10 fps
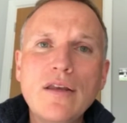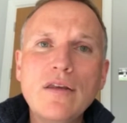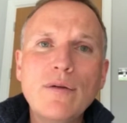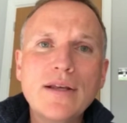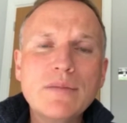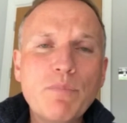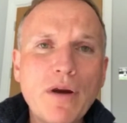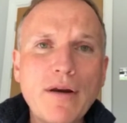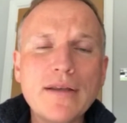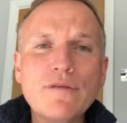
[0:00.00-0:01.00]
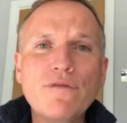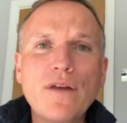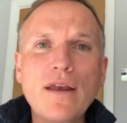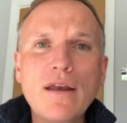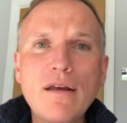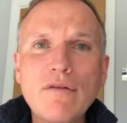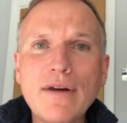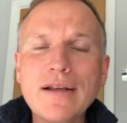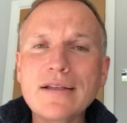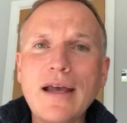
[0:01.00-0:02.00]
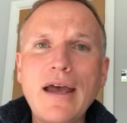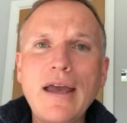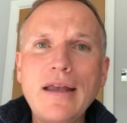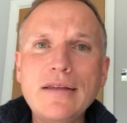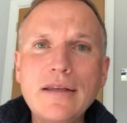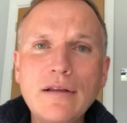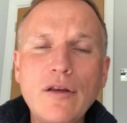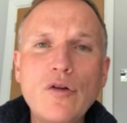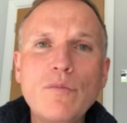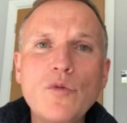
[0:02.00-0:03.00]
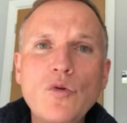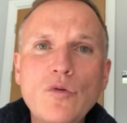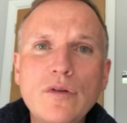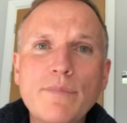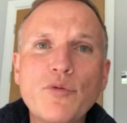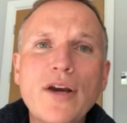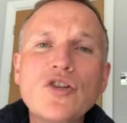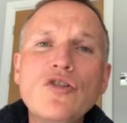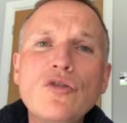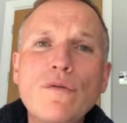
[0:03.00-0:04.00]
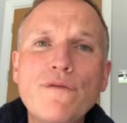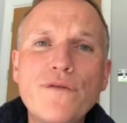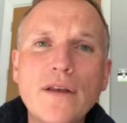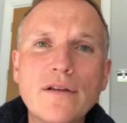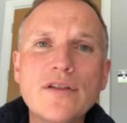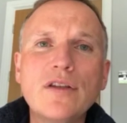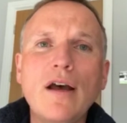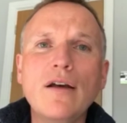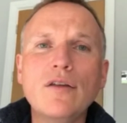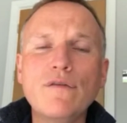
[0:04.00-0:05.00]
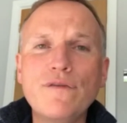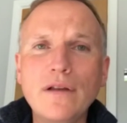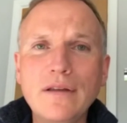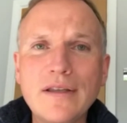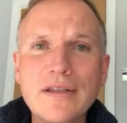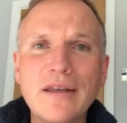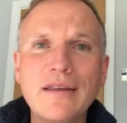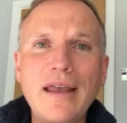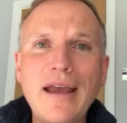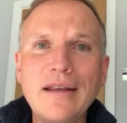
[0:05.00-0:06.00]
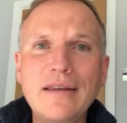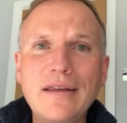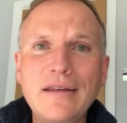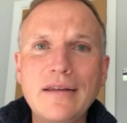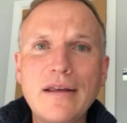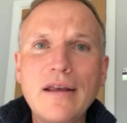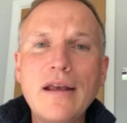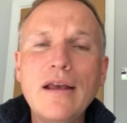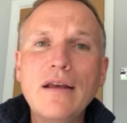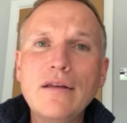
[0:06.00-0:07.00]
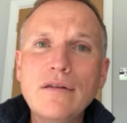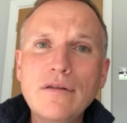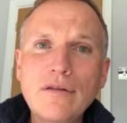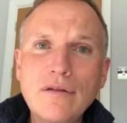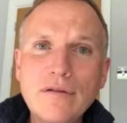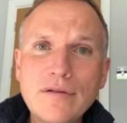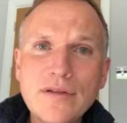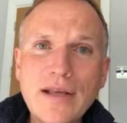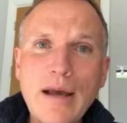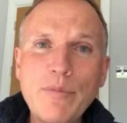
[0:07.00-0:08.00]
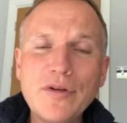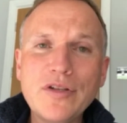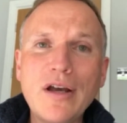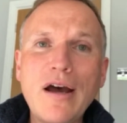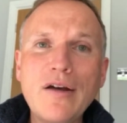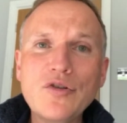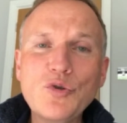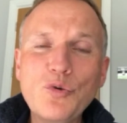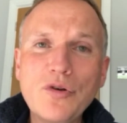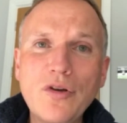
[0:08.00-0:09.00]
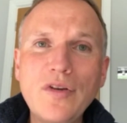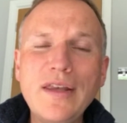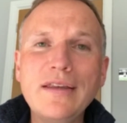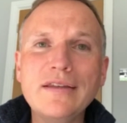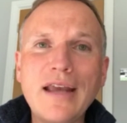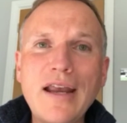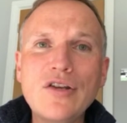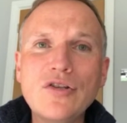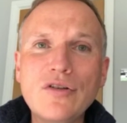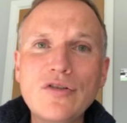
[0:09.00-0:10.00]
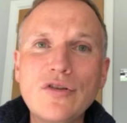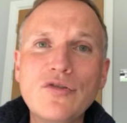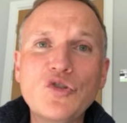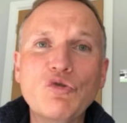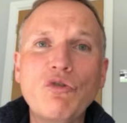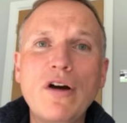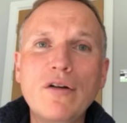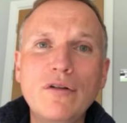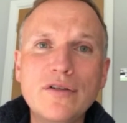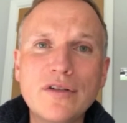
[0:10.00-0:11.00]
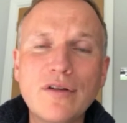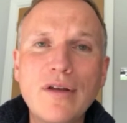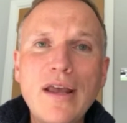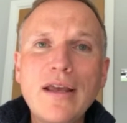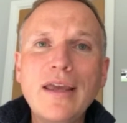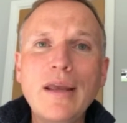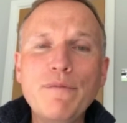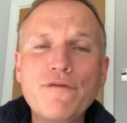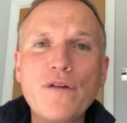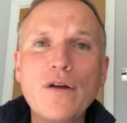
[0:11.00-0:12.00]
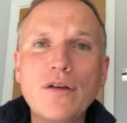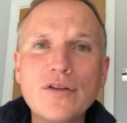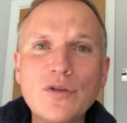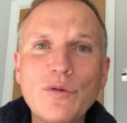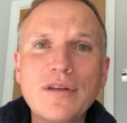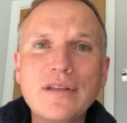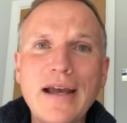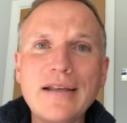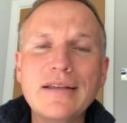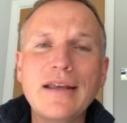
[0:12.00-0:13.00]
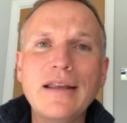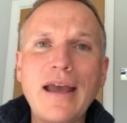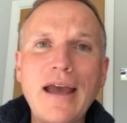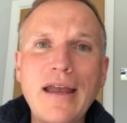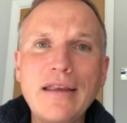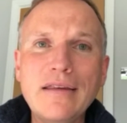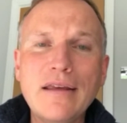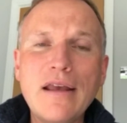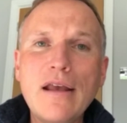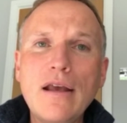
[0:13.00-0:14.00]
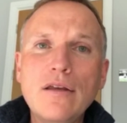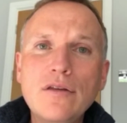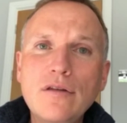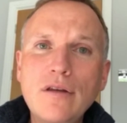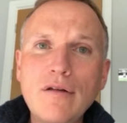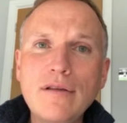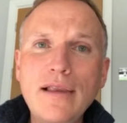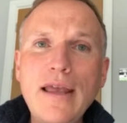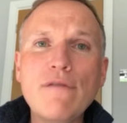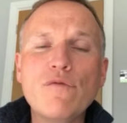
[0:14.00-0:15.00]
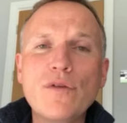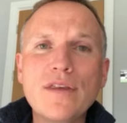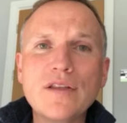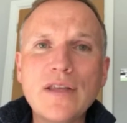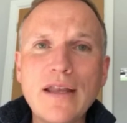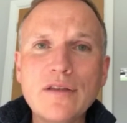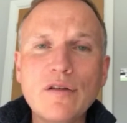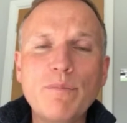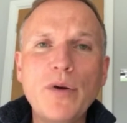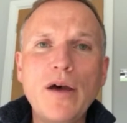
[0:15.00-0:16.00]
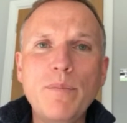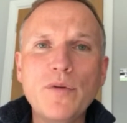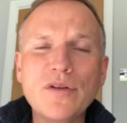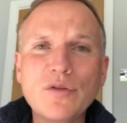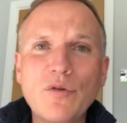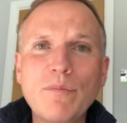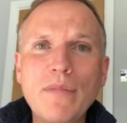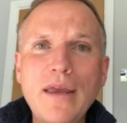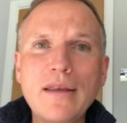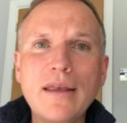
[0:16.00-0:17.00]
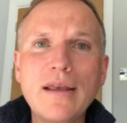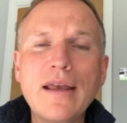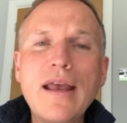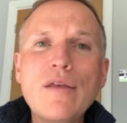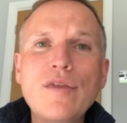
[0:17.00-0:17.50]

you experience fear, anxiety, low mood, depression, you feel stuck, you feel disconnected, you sabotage your good intentions, you struggle to keep focus on the task in hand, you don't live with a sense of purpose or meaning.